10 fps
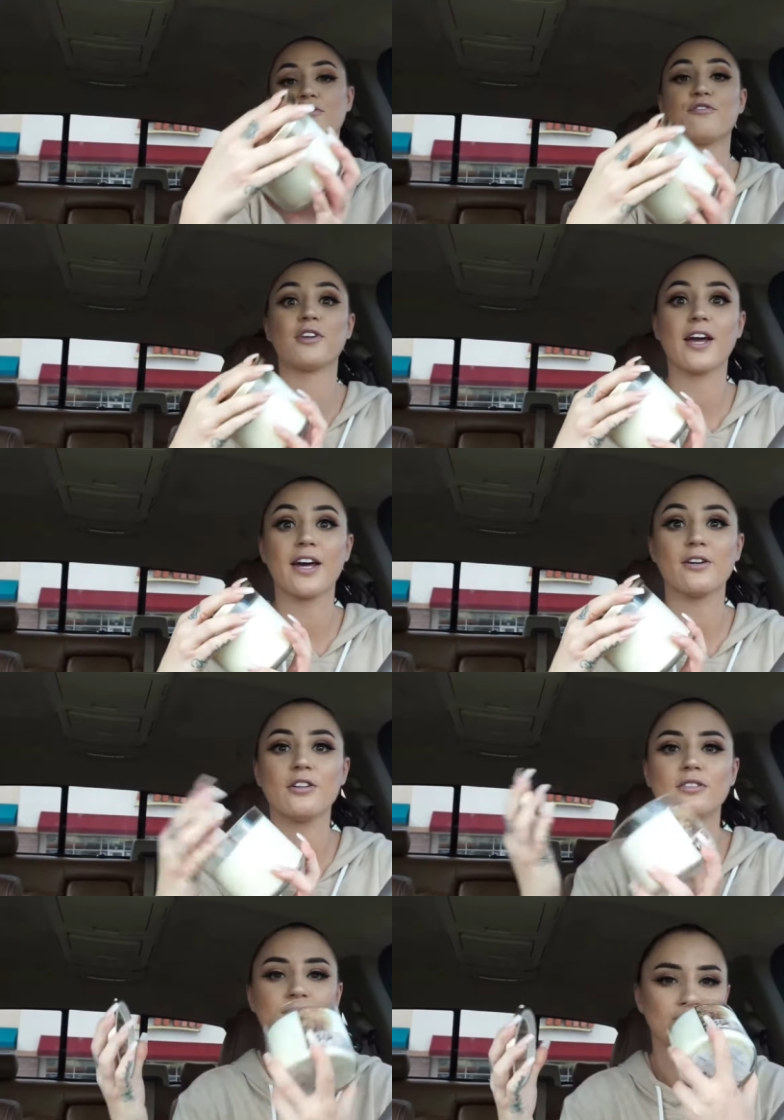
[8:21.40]

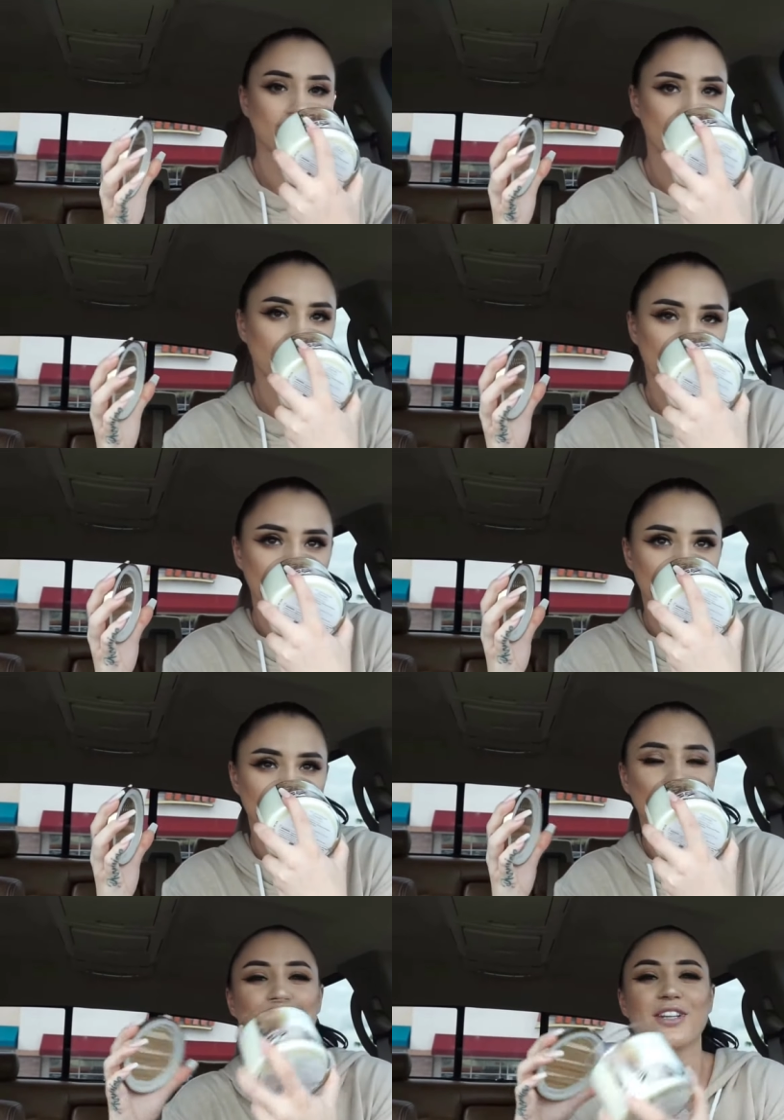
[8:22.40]
Flannel.
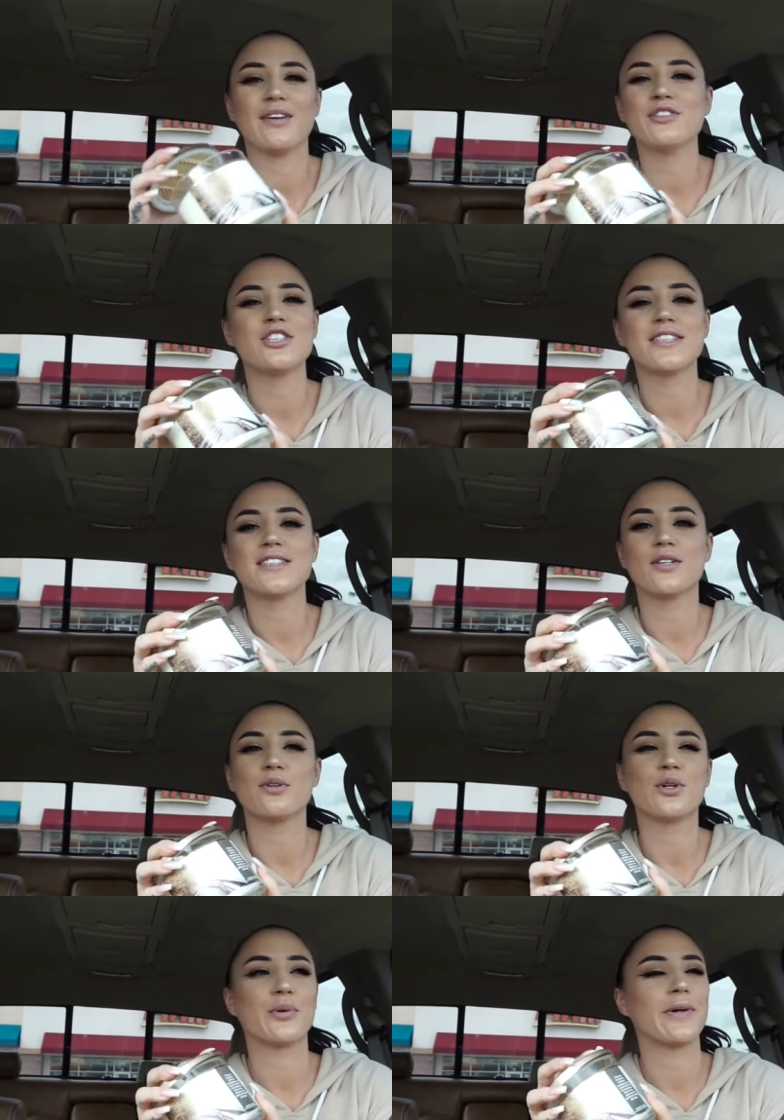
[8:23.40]
Oh, that one's just
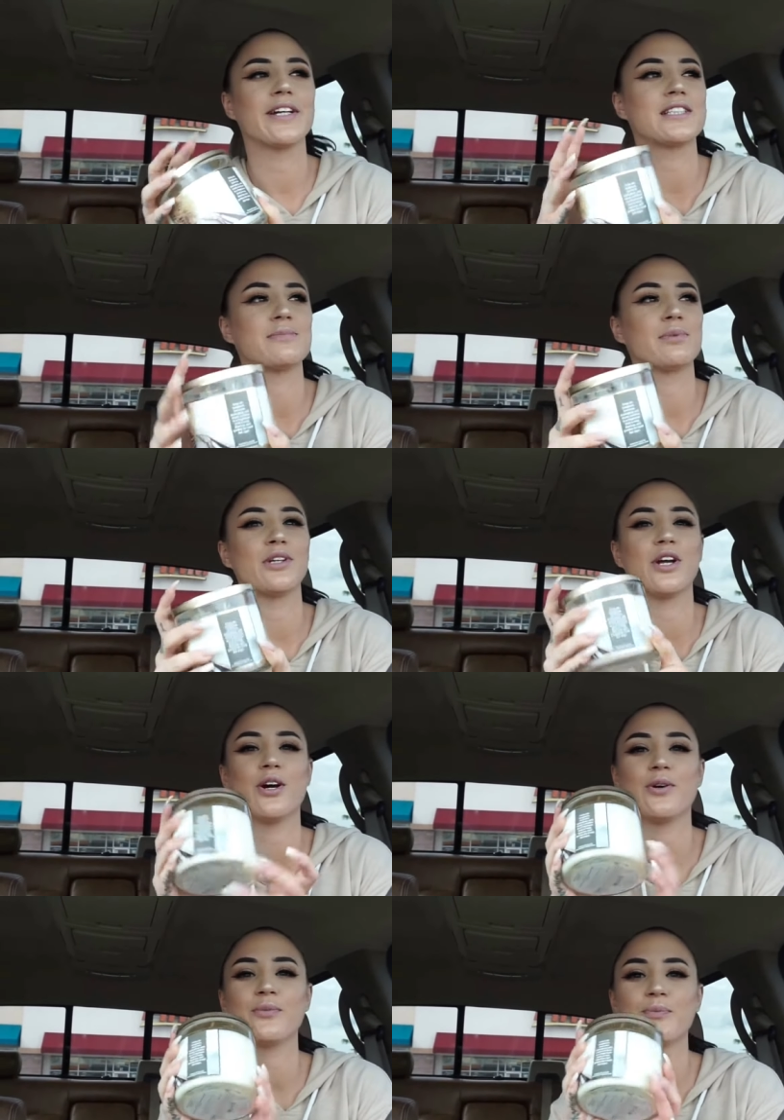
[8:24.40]
so crisp, you
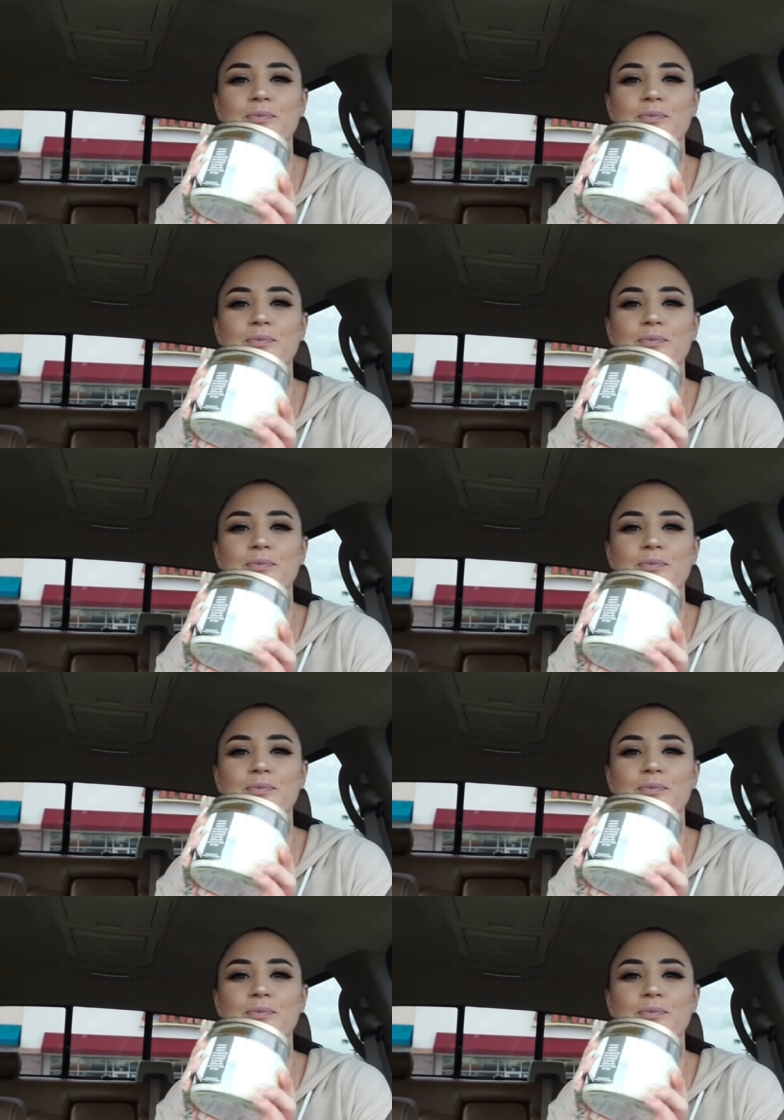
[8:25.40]
know?